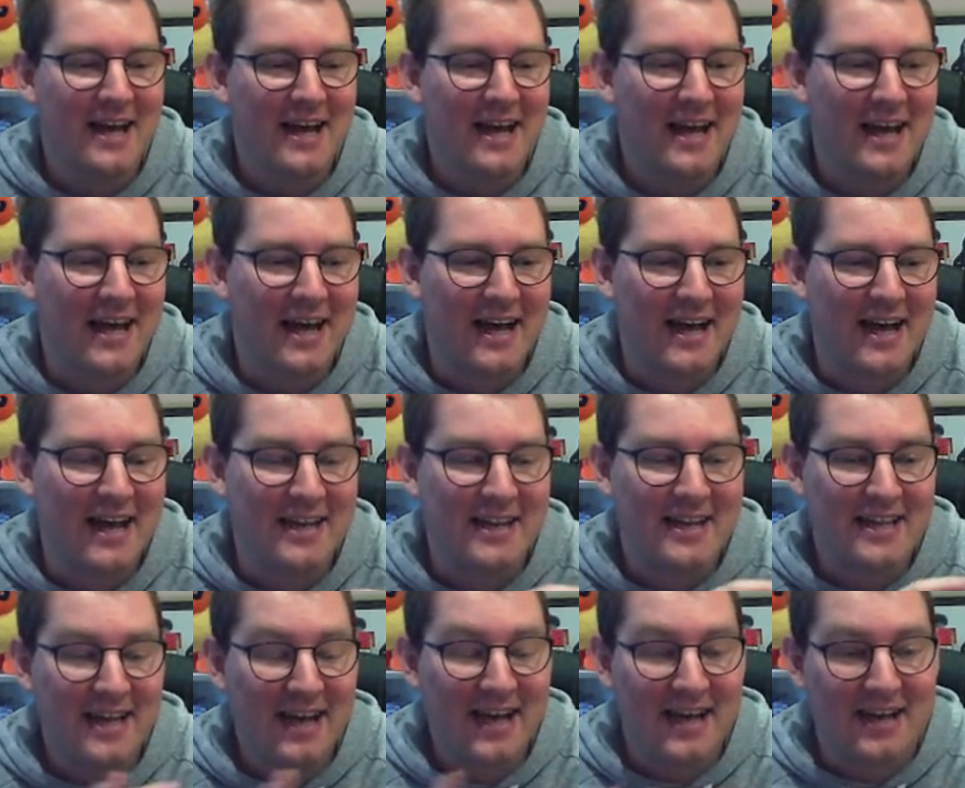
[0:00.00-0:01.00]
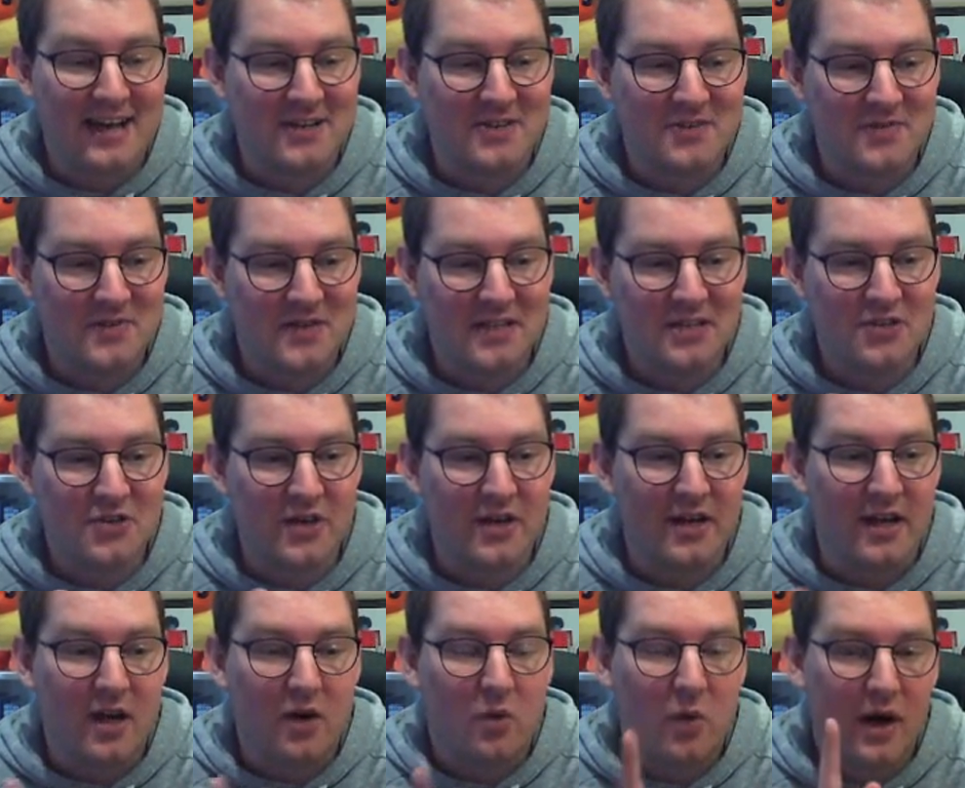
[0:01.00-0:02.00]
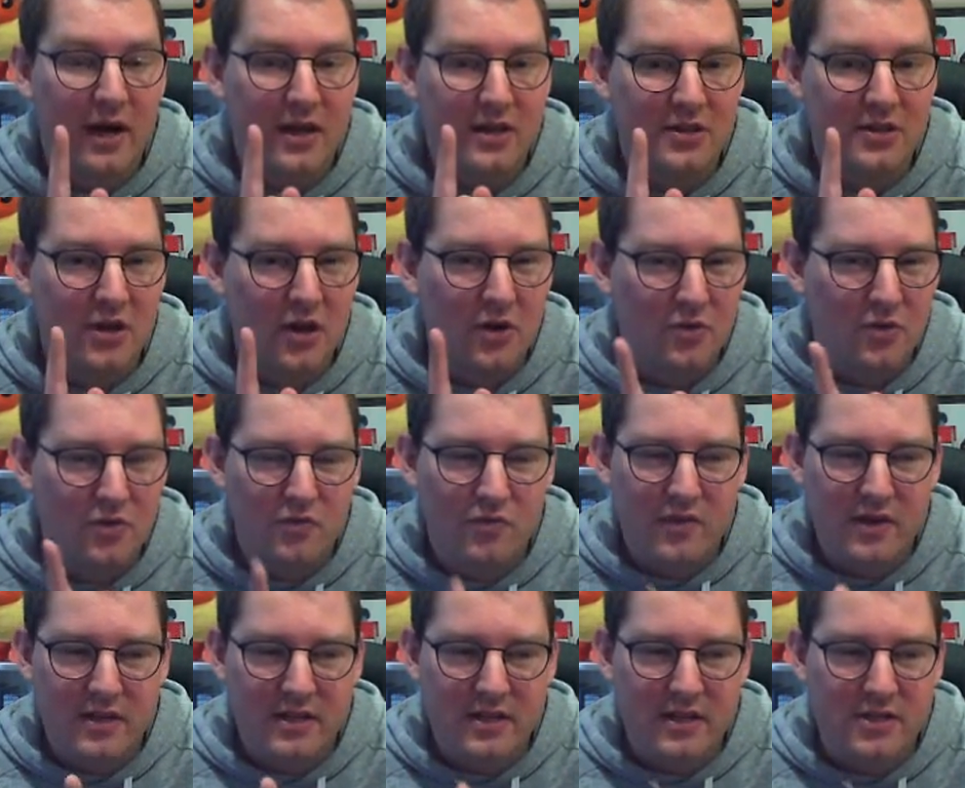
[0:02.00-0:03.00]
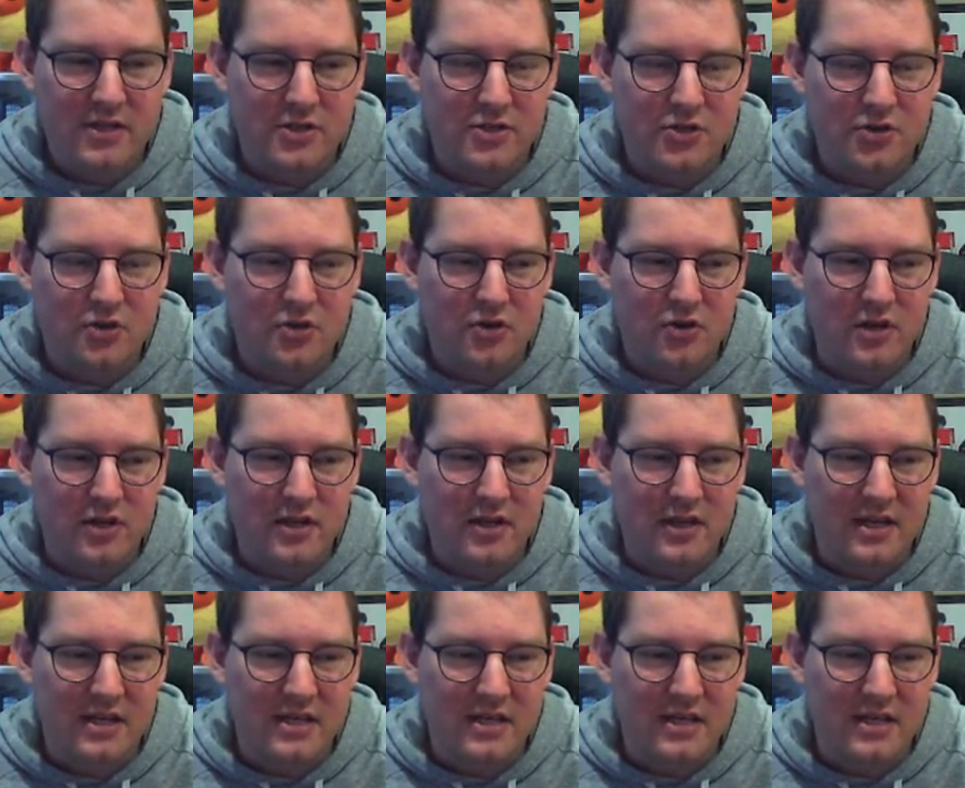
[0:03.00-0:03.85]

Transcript: Yeah, I just really enjoy it. What I don't really enjoy